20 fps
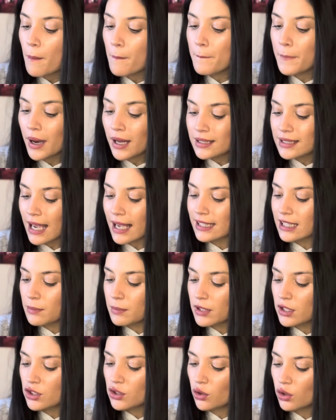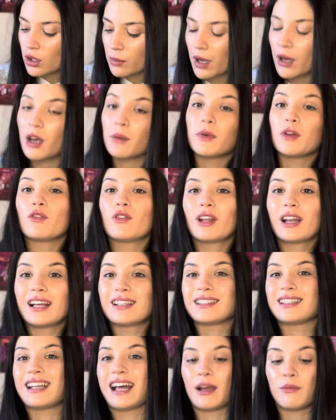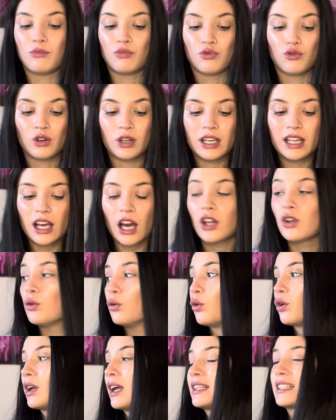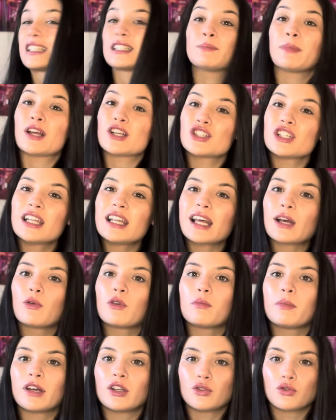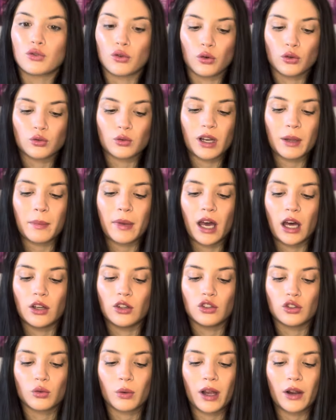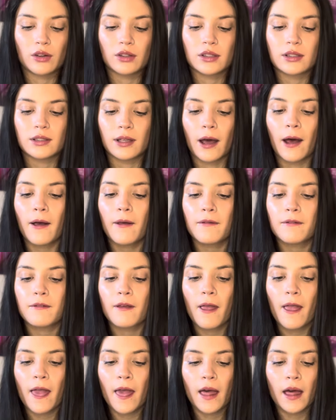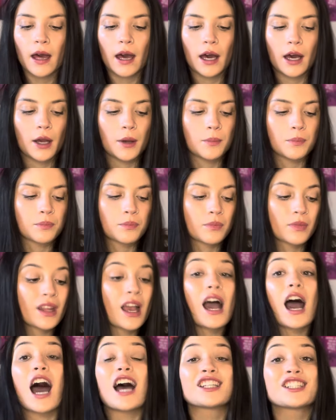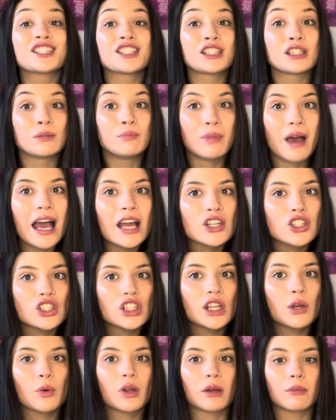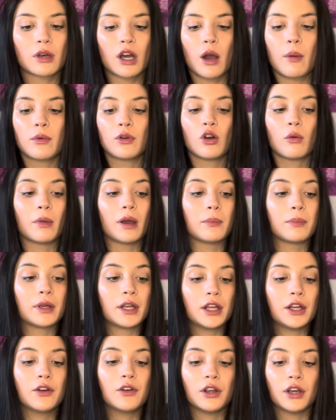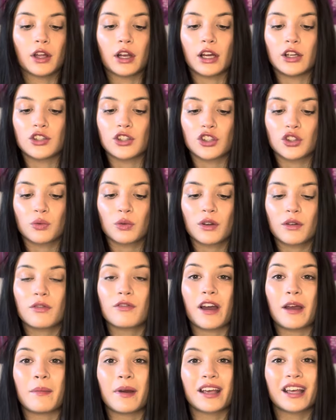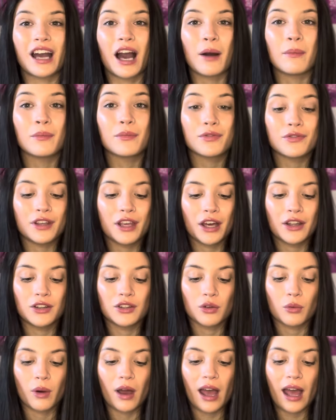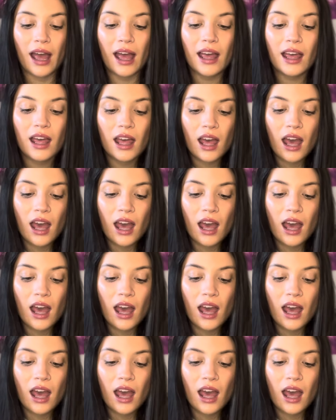But as I've been sorting them out, I've been realizing I'm really unorganized, especially like with my drawers, with like my underwear and stuff. Especially when I'm coming on my period, I just want to find my comfy underwear.